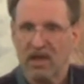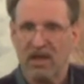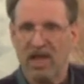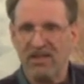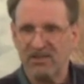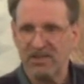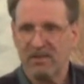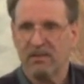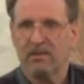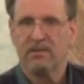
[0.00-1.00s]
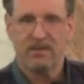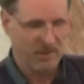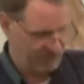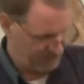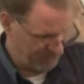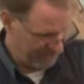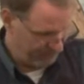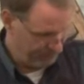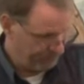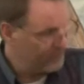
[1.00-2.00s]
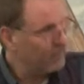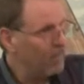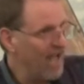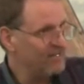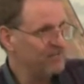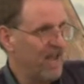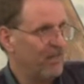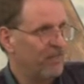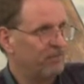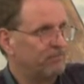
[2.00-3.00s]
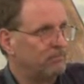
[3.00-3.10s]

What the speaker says: lust, sin, and death.